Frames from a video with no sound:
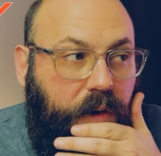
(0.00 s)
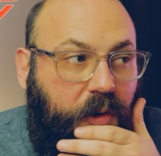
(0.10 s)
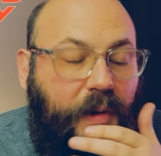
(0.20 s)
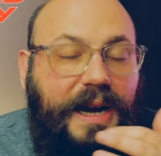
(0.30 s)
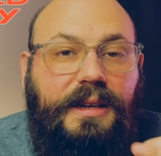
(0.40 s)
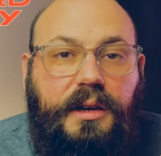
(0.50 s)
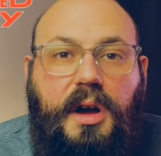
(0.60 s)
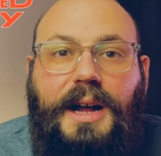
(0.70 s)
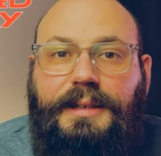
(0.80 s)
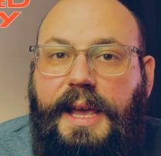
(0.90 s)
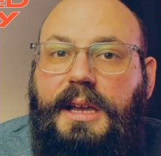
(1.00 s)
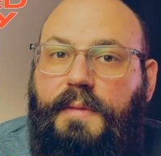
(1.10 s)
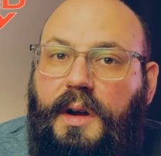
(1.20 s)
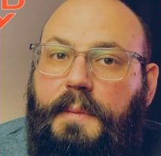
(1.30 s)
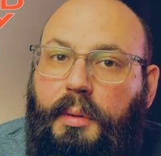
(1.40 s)
you're ready to not take
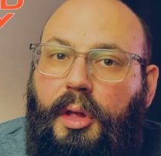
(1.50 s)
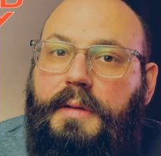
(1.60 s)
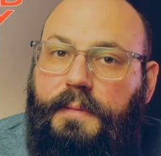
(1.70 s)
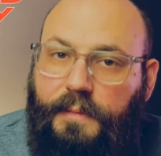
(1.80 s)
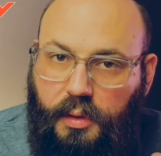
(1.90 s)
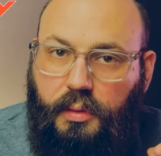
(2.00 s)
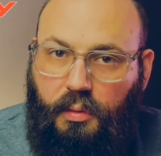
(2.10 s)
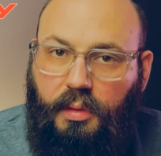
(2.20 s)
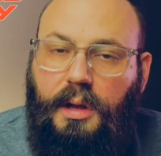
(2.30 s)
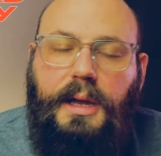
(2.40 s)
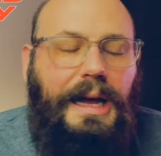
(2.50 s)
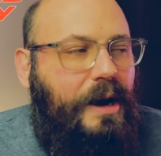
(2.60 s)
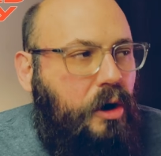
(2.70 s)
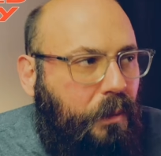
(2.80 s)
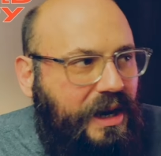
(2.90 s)
a very blunt view.
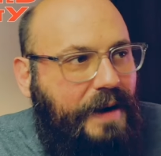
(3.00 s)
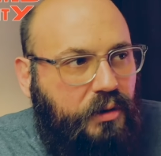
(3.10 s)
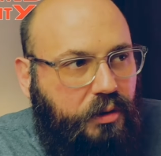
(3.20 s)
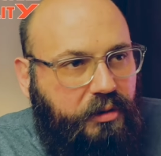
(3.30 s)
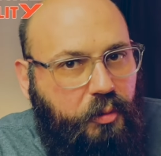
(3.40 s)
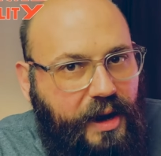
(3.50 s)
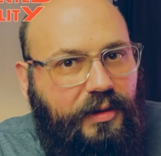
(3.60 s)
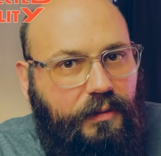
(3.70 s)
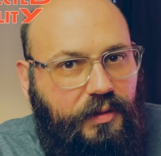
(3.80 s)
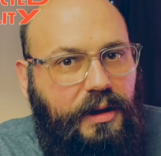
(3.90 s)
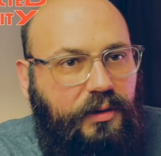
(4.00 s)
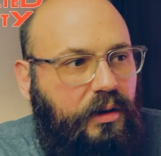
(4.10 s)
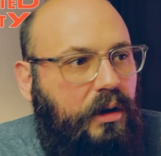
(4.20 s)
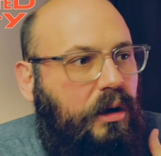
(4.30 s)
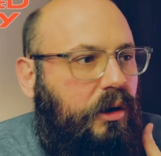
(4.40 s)
I hope that after three weeks of
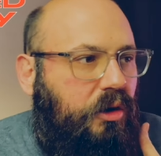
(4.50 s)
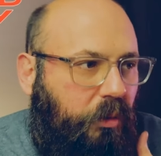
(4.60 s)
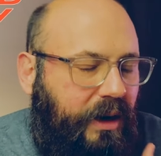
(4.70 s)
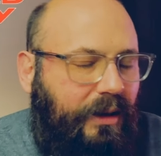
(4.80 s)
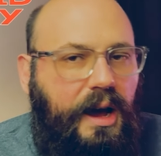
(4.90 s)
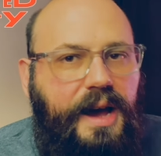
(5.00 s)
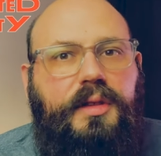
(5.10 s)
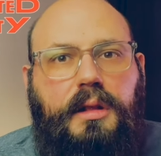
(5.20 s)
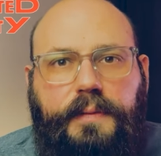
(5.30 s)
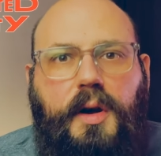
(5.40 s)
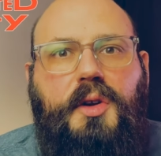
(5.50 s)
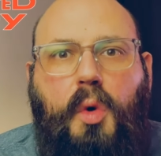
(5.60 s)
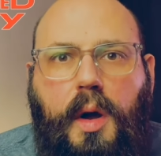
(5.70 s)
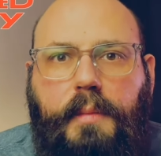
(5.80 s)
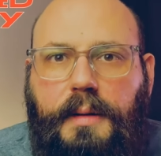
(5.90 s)
this, you realize that the von
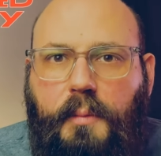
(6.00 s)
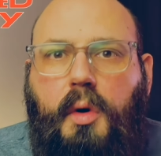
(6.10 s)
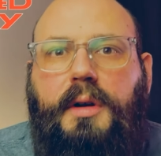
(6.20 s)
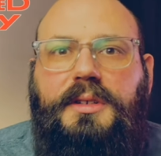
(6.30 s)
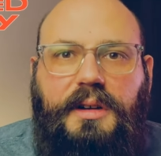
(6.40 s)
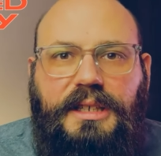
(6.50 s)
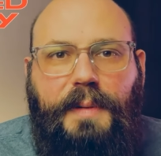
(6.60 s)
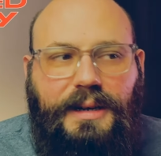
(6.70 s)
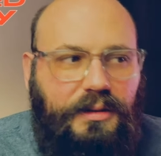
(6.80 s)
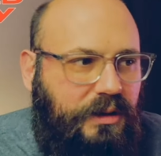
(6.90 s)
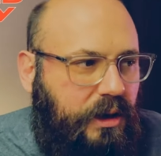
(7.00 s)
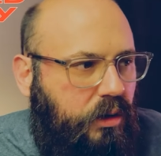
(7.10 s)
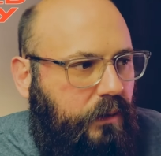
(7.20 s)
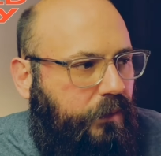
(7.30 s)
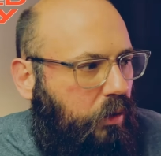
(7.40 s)
Neumann and Morgenstern expected
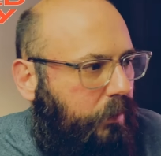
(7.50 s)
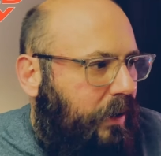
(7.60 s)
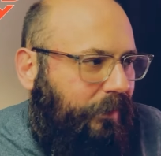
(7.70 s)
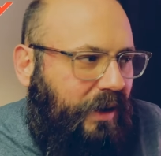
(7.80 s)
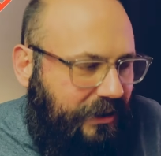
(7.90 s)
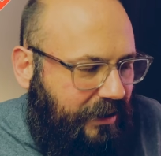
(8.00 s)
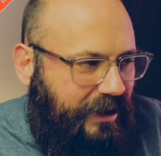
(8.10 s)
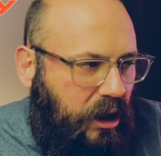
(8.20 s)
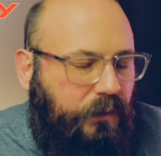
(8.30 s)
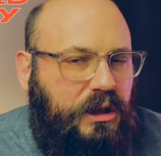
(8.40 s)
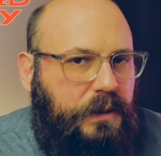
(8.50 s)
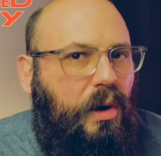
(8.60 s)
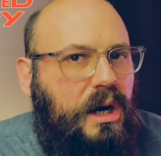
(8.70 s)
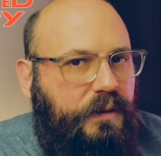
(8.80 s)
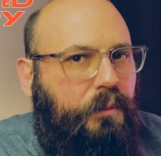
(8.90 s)
utility form is itself just
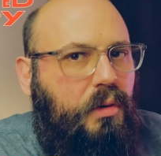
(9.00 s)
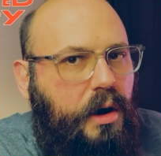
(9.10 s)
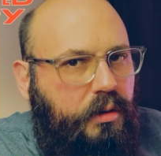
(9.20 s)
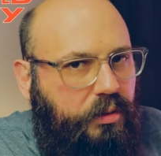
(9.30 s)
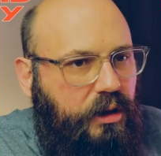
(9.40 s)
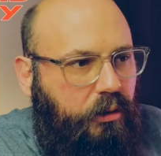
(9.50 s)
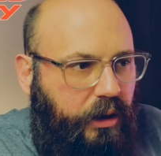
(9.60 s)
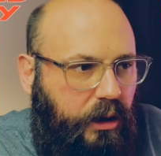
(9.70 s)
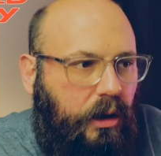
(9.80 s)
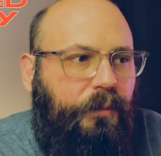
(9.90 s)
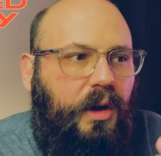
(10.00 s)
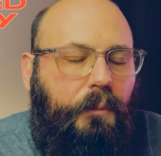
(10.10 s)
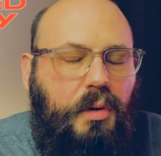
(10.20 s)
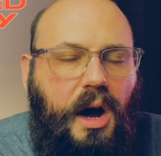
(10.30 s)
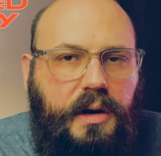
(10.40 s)
part of a broader theory,
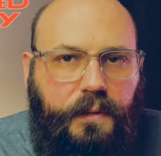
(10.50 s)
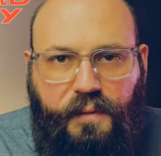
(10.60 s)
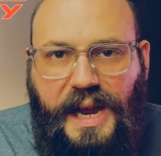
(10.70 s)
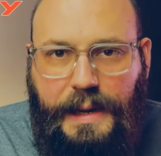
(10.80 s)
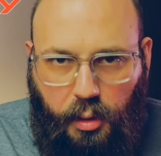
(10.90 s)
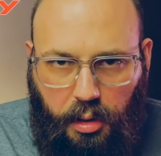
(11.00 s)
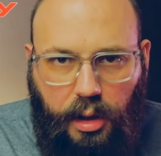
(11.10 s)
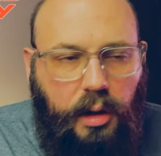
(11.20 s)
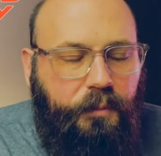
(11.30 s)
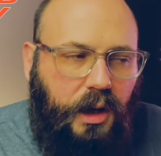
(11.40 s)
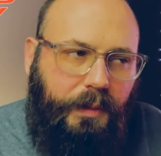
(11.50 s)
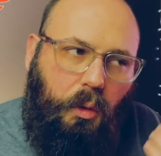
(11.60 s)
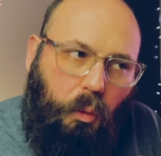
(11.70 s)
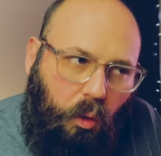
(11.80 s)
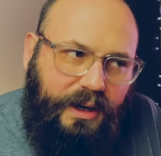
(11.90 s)
a broader fable
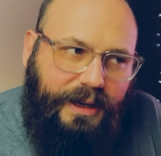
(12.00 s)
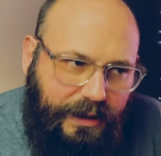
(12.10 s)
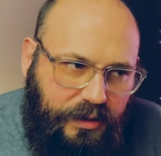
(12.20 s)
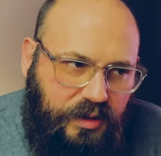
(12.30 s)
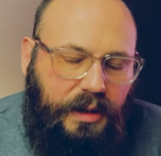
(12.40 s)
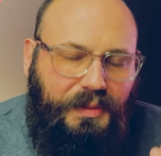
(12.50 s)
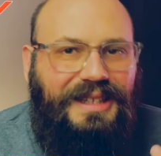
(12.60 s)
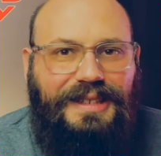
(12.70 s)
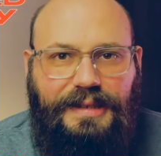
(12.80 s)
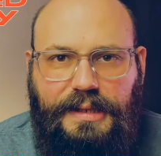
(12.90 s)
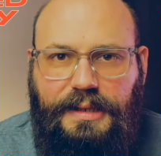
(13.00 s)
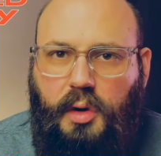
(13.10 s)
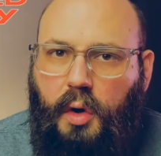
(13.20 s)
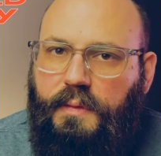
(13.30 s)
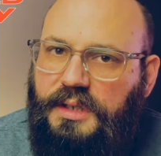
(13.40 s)
about what it is to be
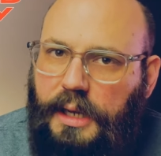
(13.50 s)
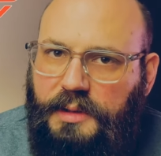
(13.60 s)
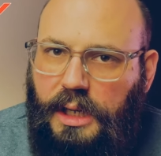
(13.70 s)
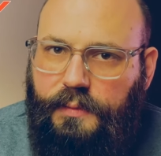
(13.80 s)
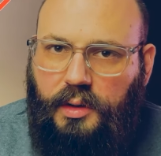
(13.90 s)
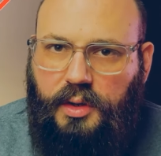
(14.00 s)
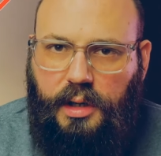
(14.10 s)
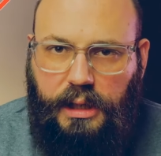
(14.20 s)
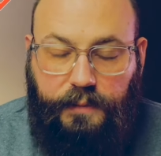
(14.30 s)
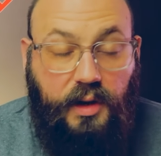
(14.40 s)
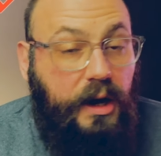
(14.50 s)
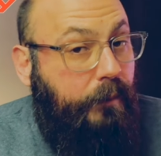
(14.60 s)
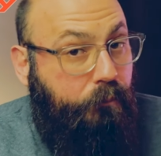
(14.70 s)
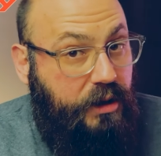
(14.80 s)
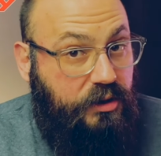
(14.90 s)
consistent over some set of alternatives,
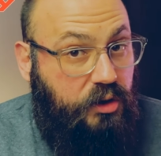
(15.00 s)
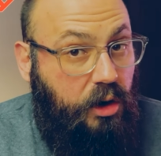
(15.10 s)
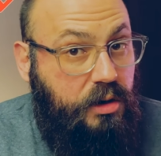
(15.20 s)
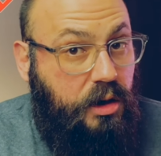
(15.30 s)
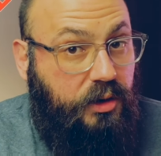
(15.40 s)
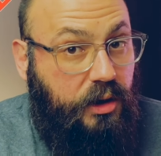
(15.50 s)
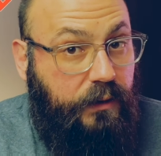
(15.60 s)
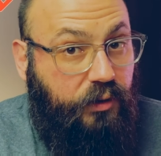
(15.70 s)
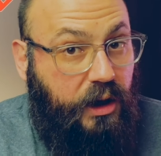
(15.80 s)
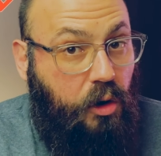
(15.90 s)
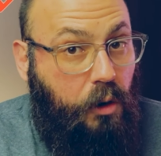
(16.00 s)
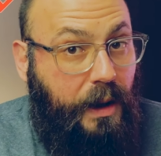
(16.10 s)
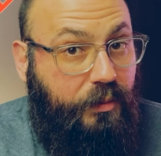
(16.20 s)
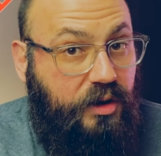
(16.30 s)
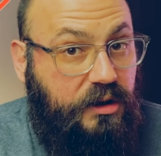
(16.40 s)
be it certain alternatives like Coke,
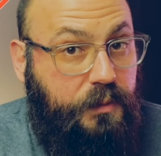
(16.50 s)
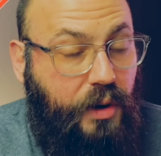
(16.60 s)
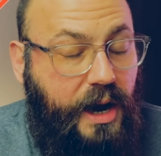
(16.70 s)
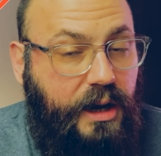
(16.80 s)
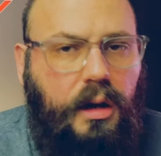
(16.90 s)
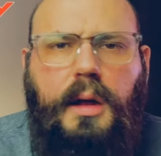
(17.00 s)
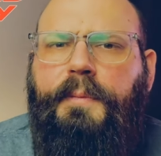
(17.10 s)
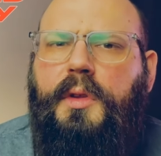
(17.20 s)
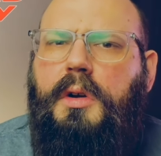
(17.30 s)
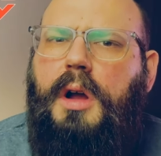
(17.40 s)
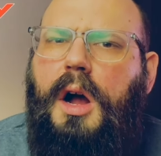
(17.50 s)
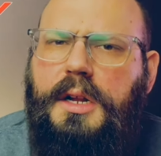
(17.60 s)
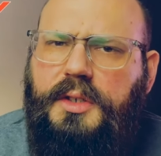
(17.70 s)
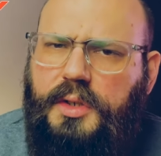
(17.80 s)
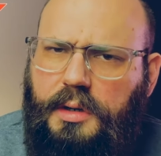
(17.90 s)
Pepsi, and Sprite, or
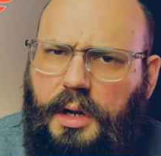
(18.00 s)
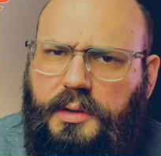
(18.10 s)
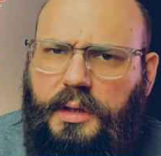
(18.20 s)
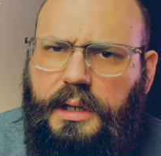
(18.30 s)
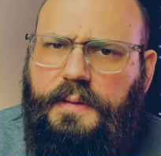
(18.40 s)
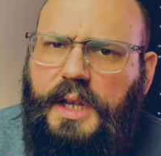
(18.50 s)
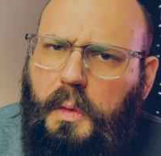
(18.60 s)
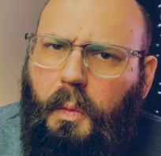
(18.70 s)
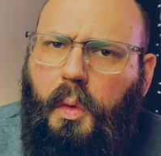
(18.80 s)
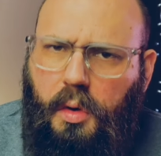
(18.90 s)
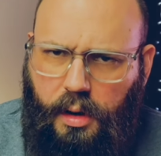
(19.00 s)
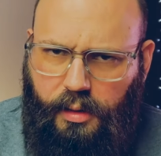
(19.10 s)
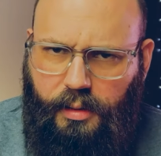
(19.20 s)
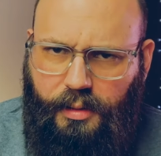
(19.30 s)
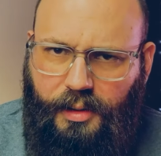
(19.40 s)
uncertain alternatives like
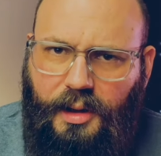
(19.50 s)
war.